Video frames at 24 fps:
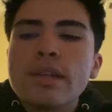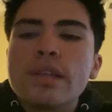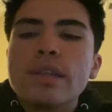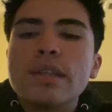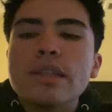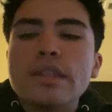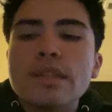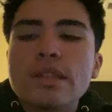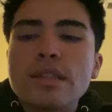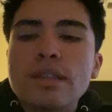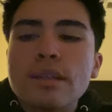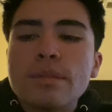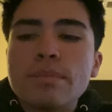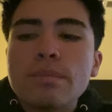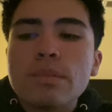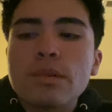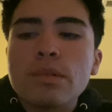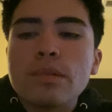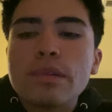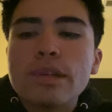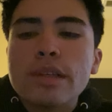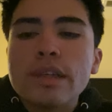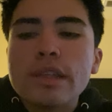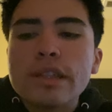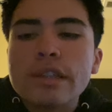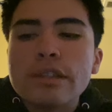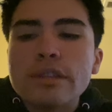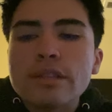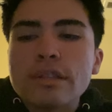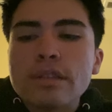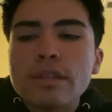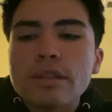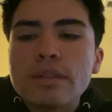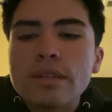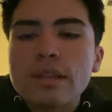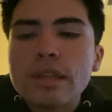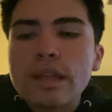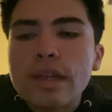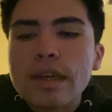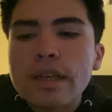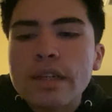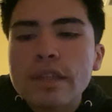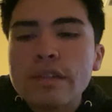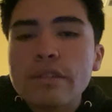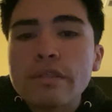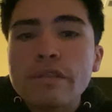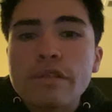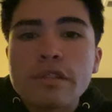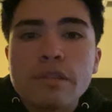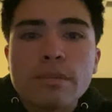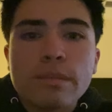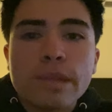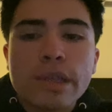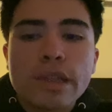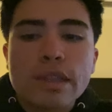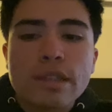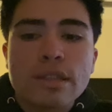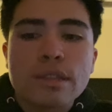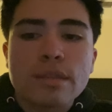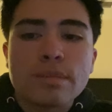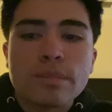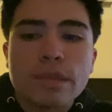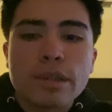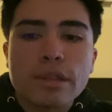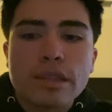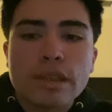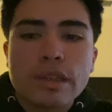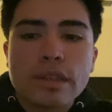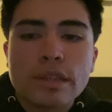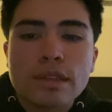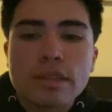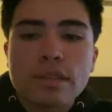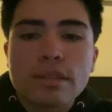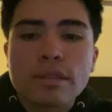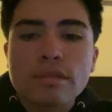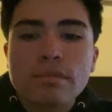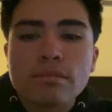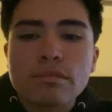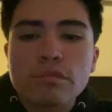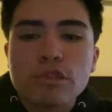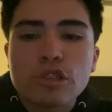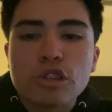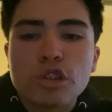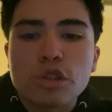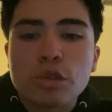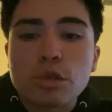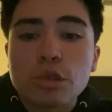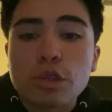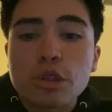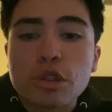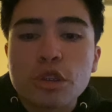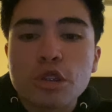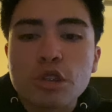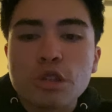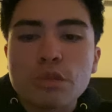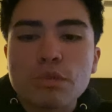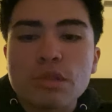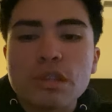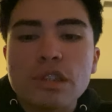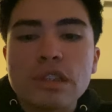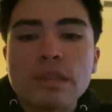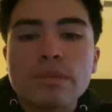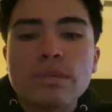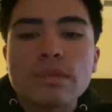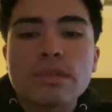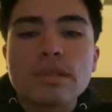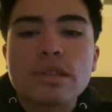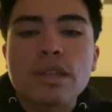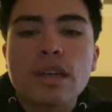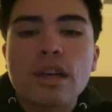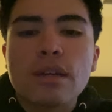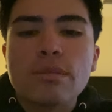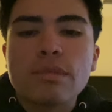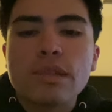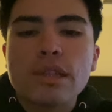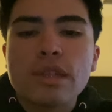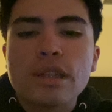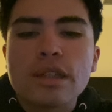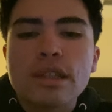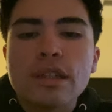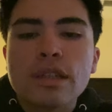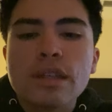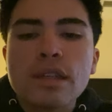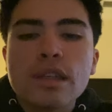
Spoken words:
at some point in your adult life, you may experience short-term sleep insomnia,